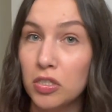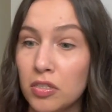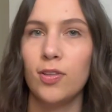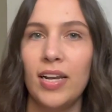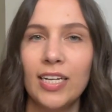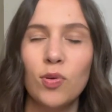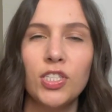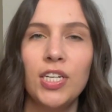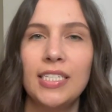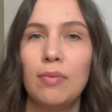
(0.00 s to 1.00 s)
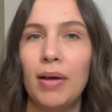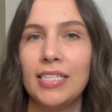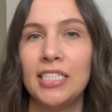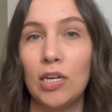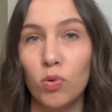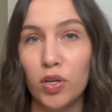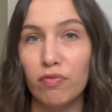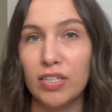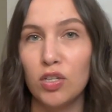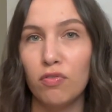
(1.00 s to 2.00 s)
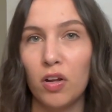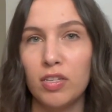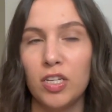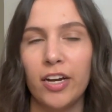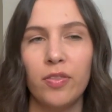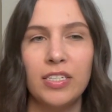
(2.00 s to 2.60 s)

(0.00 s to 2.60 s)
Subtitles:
So the next question is the best sequel you've read so far this year.